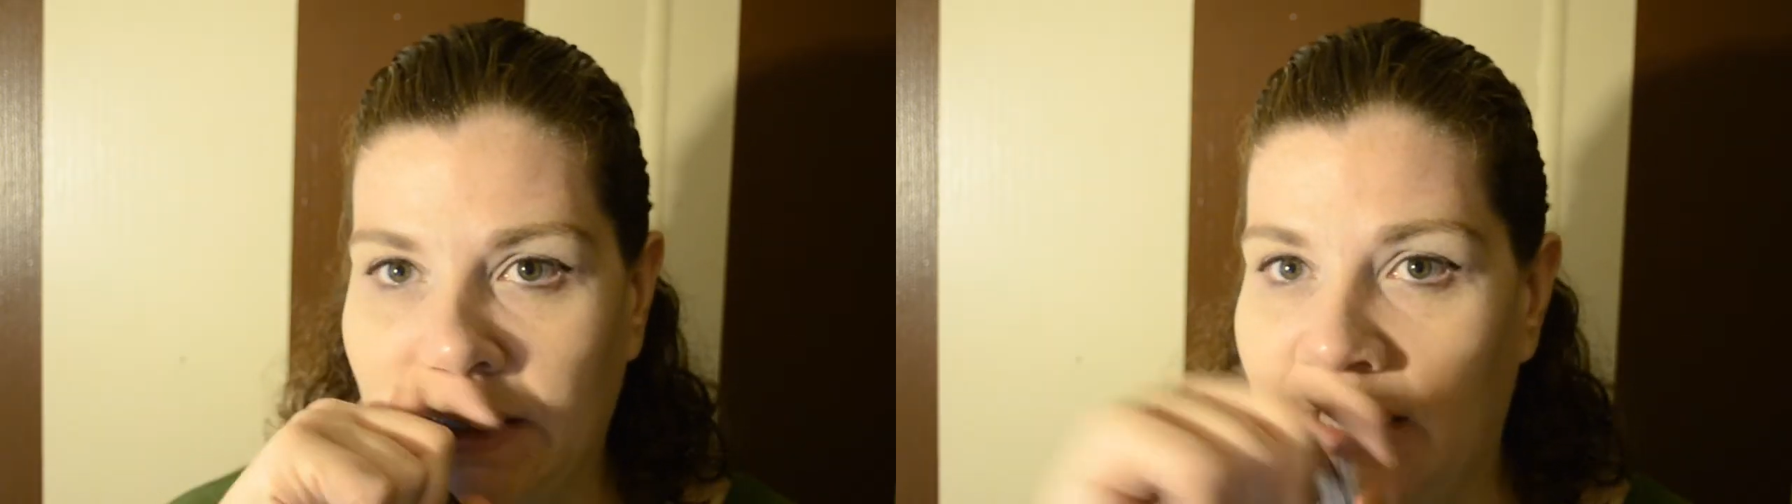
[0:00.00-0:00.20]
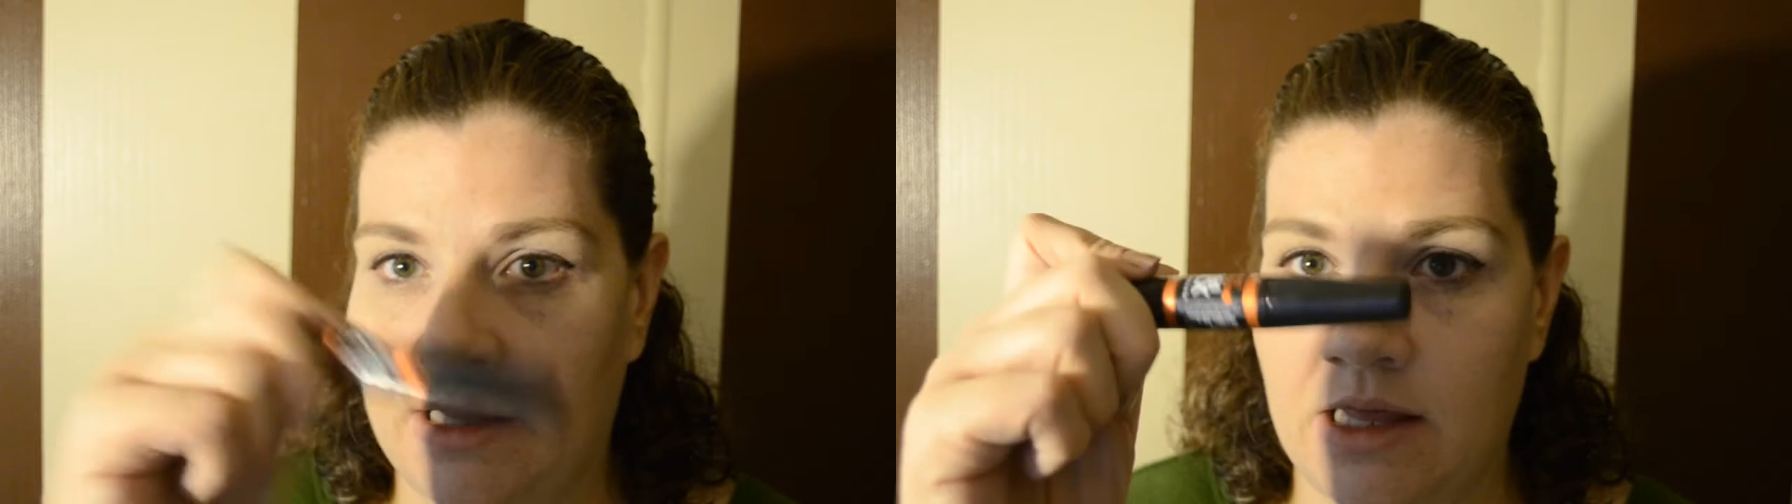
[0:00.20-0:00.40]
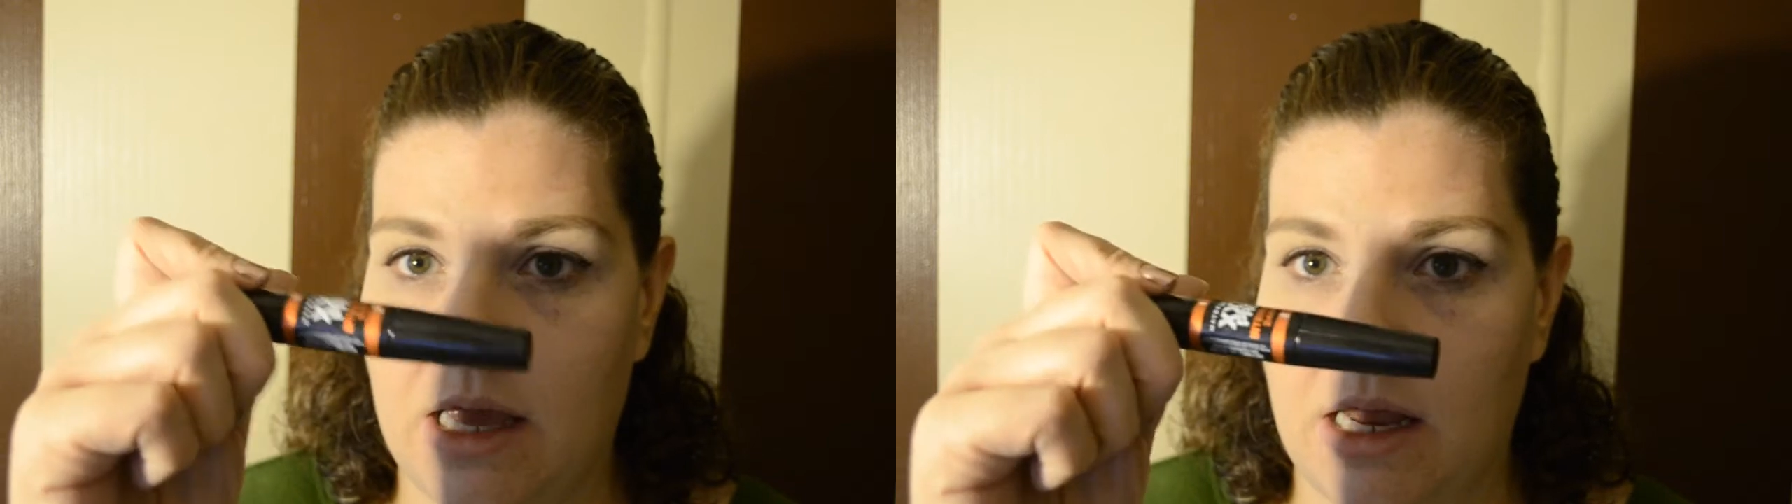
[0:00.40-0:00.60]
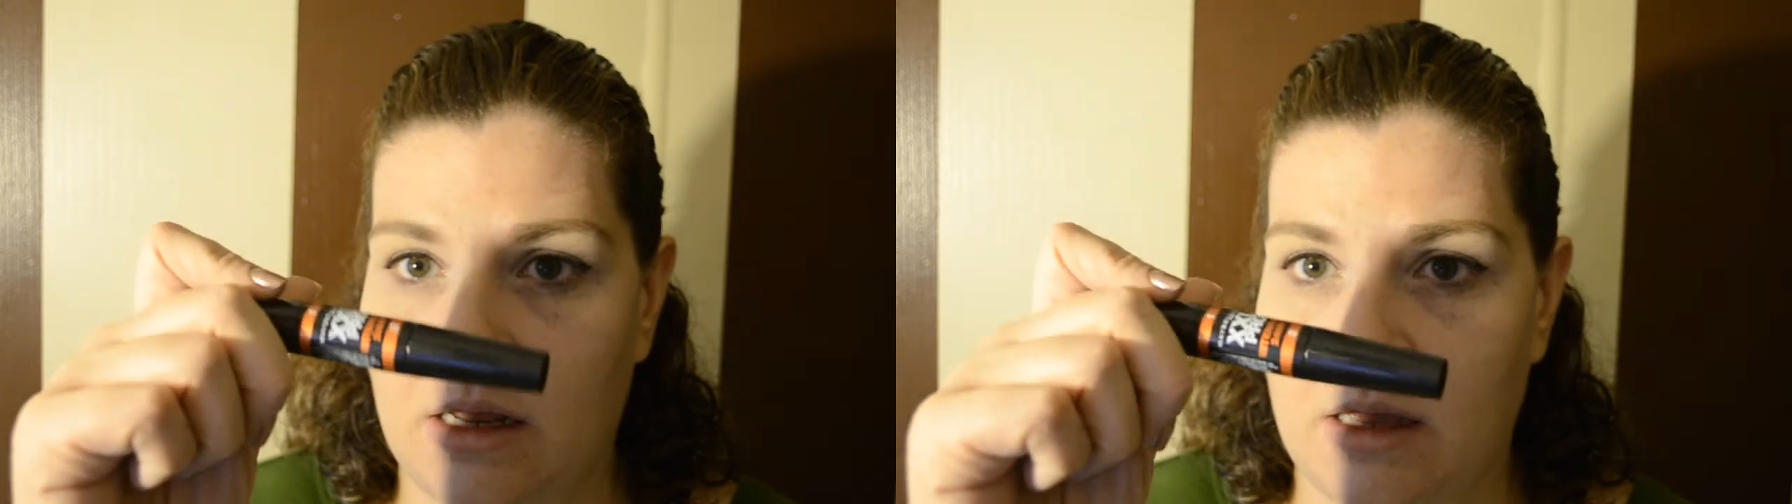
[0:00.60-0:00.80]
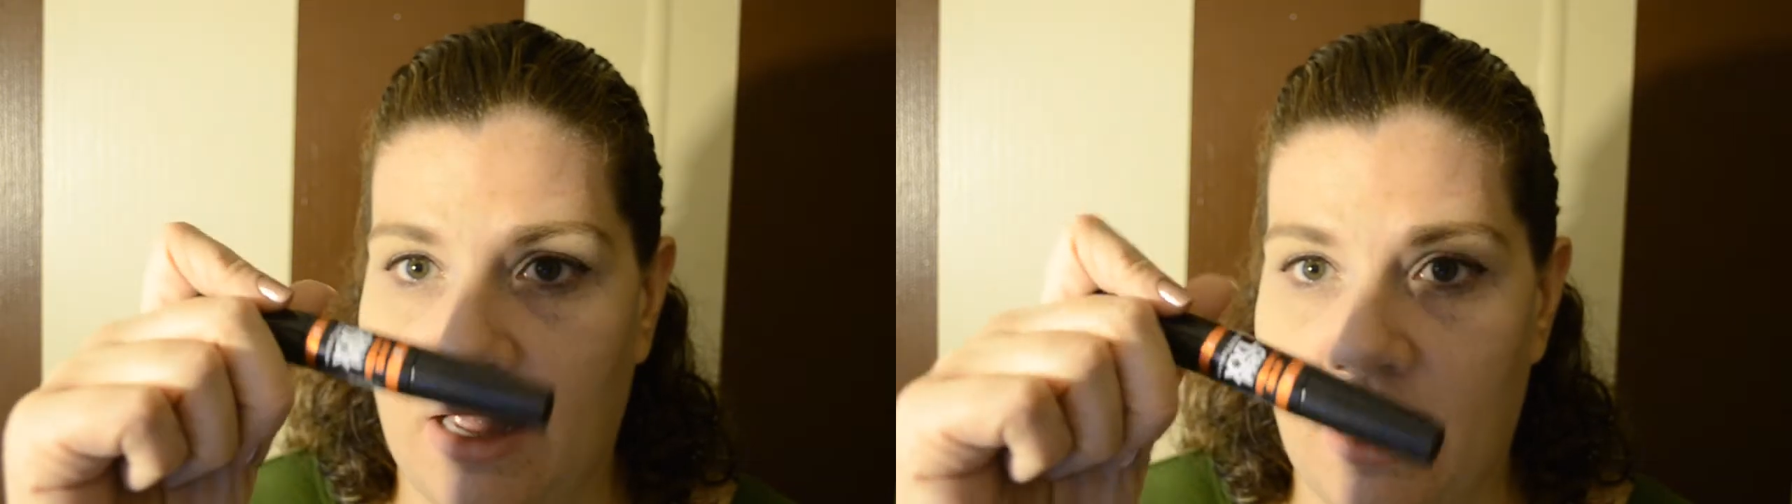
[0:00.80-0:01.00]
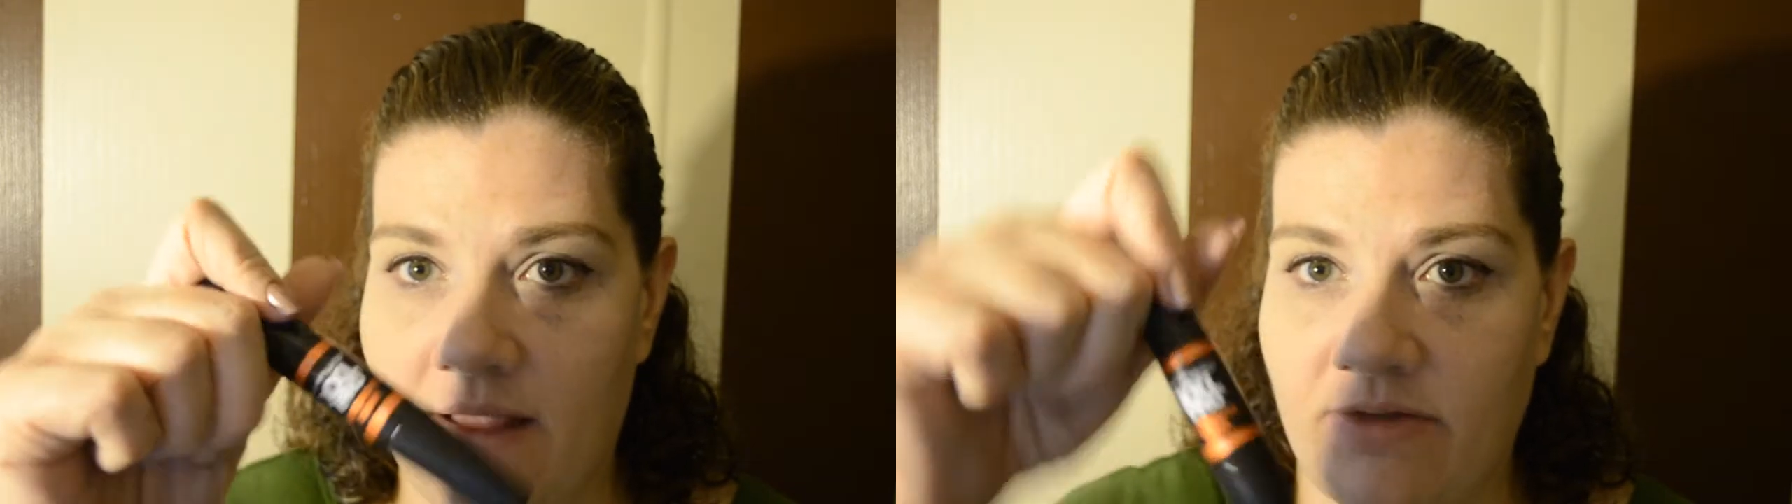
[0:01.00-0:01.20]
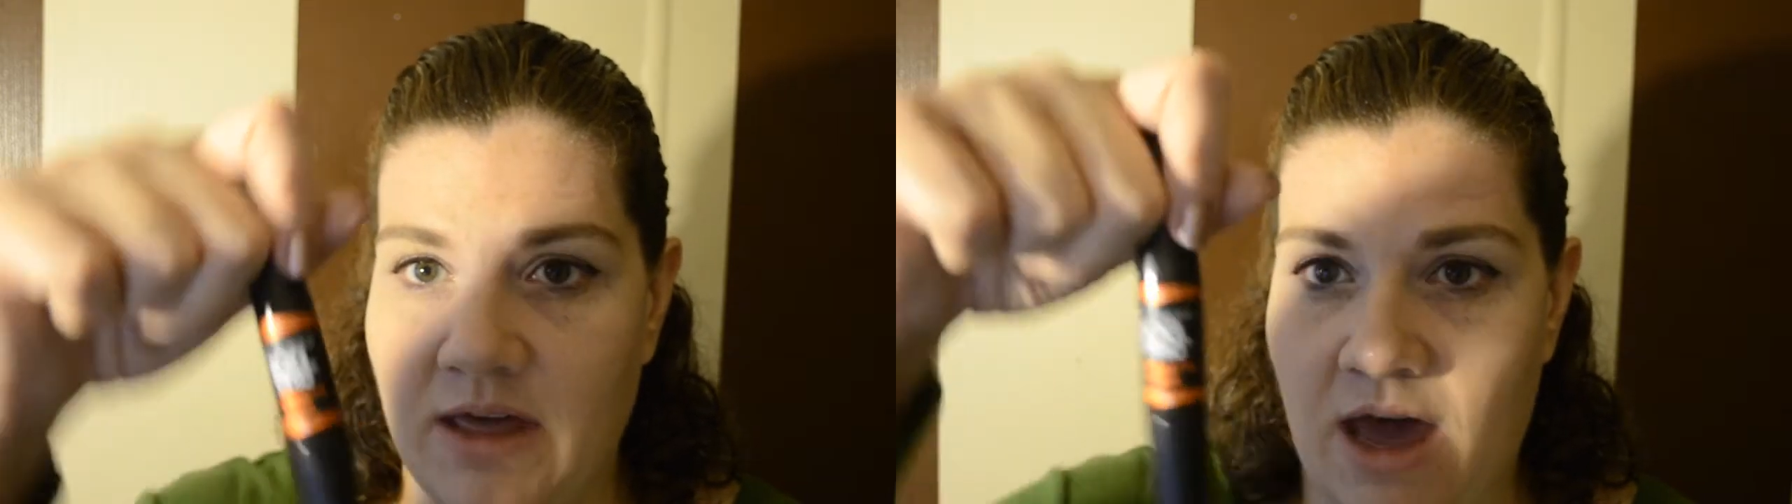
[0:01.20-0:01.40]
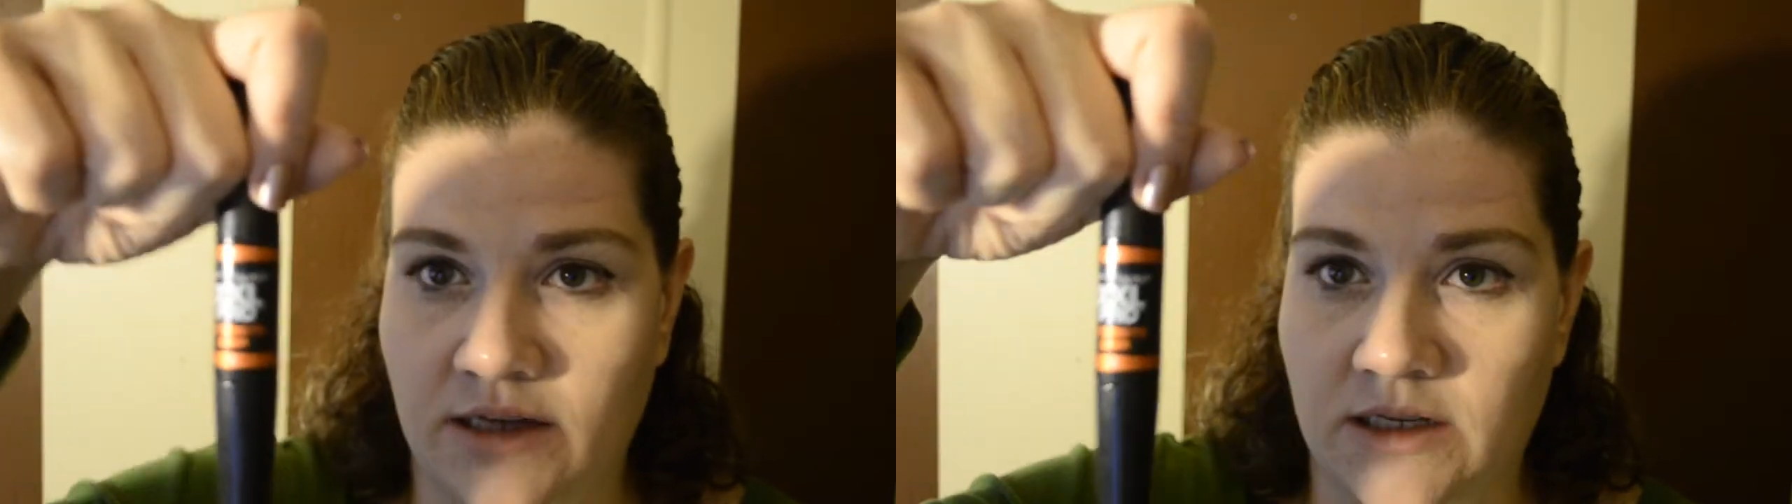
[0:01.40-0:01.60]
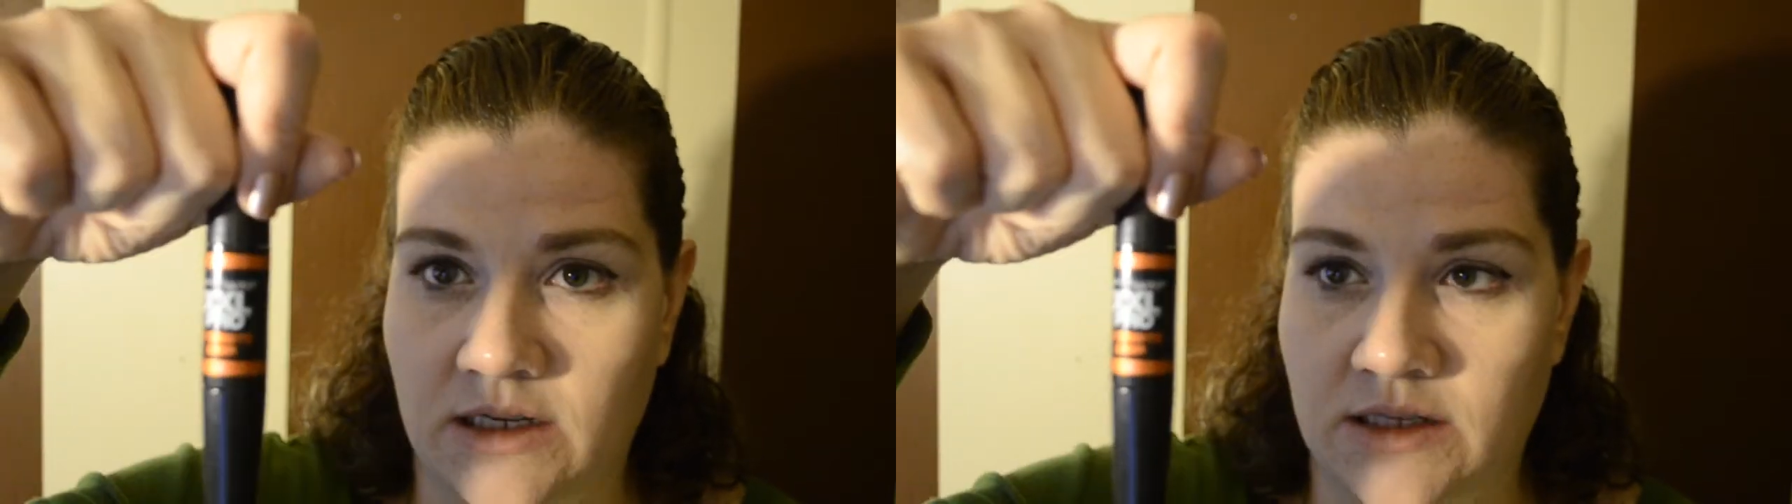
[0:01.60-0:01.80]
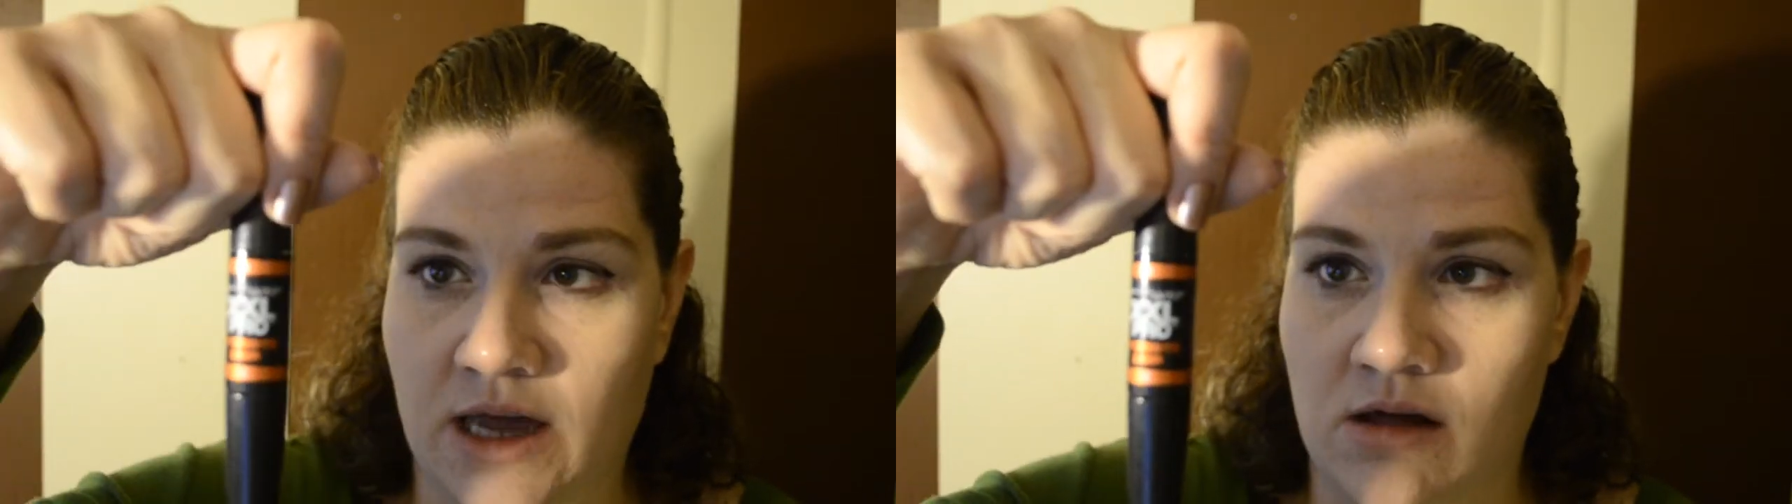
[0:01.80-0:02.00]
then I have the
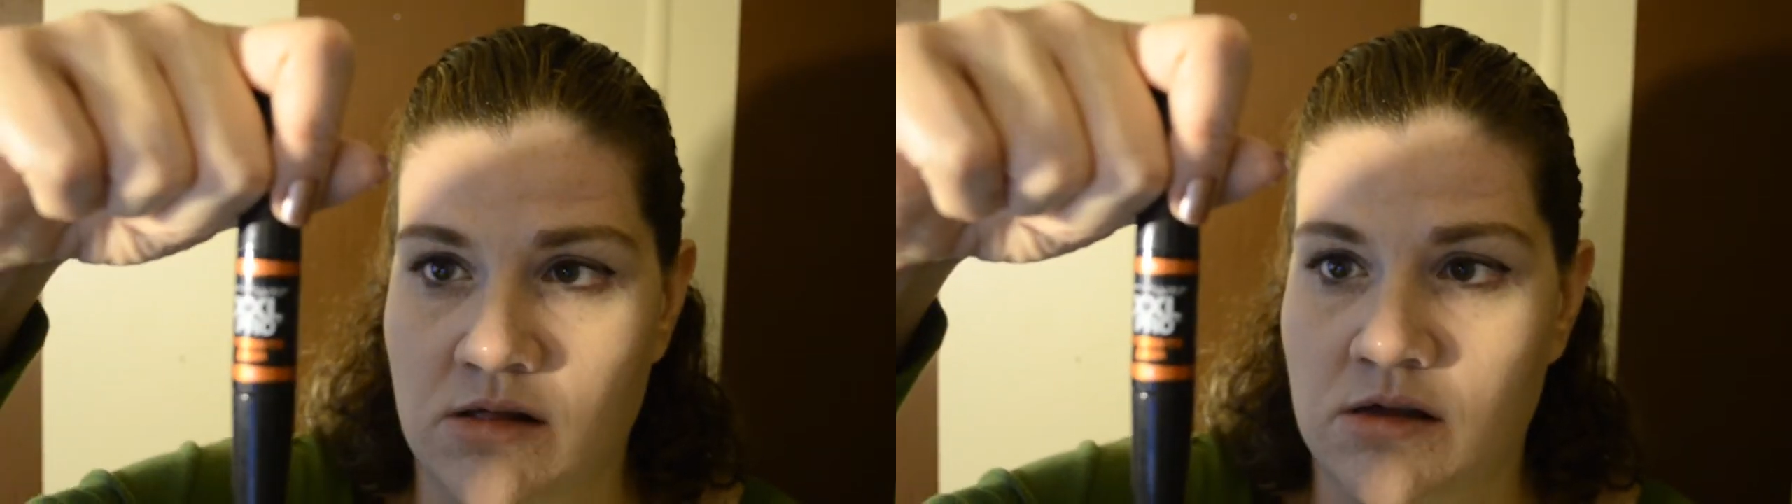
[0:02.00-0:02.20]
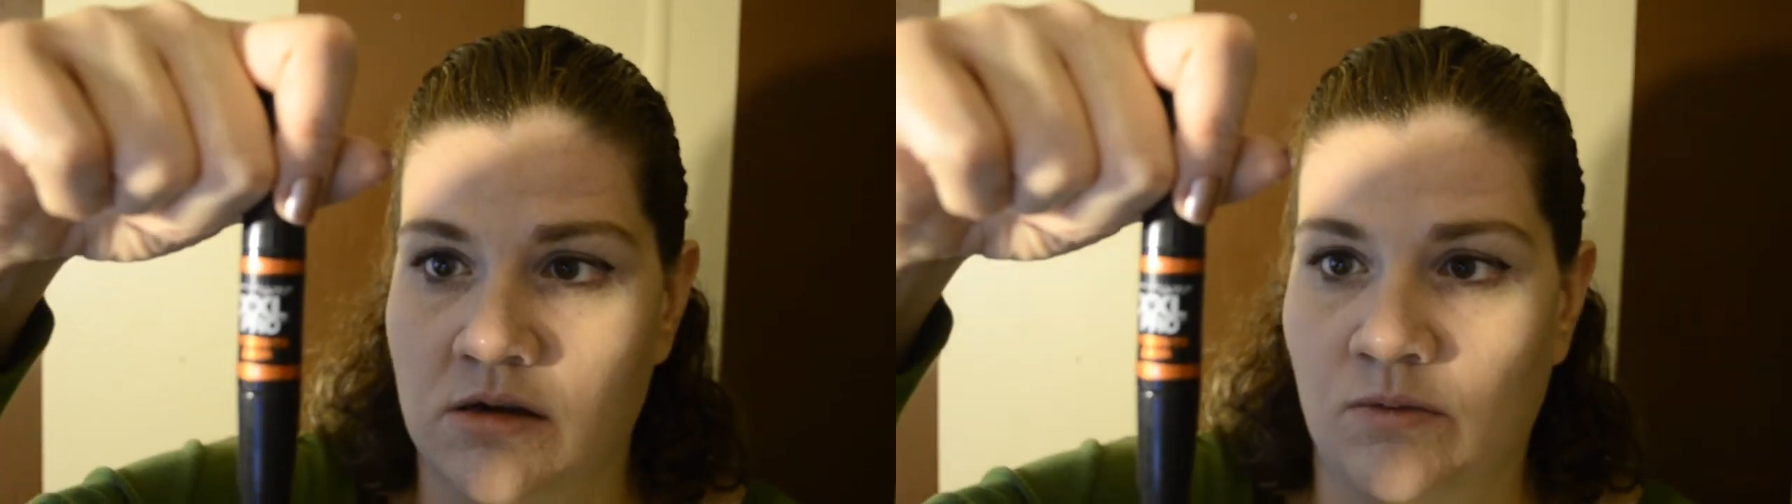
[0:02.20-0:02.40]
XXL